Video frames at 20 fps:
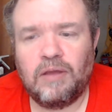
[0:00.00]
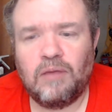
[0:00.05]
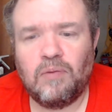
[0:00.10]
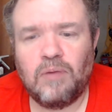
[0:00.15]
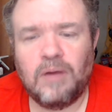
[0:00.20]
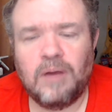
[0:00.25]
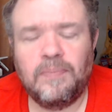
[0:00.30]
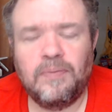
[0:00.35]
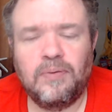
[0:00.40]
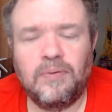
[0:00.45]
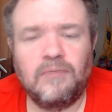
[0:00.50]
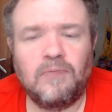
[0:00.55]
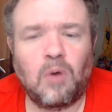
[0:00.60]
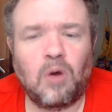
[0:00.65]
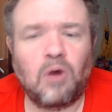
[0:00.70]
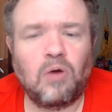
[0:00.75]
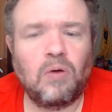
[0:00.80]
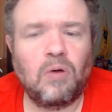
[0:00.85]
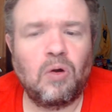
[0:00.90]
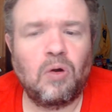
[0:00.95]
want to put
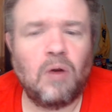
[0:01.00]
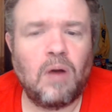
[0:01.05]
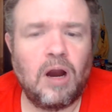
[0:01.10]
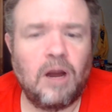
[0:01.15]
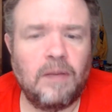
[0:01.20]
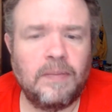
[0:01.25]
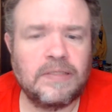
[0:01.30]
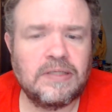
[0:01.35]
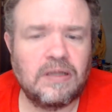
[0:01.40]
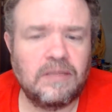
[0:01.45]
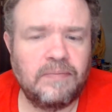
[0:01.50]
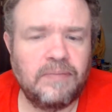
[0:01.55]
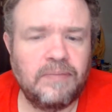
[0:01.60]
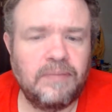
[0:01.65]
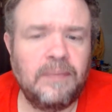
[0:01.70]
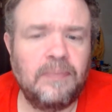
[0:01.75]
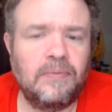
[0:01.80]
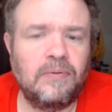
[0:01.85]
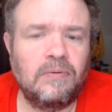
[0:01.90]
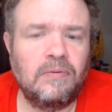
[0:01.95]
work requirements on
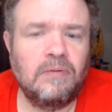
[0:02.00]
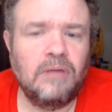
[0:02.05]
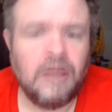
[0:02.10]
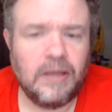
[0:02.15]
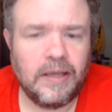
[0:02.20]
people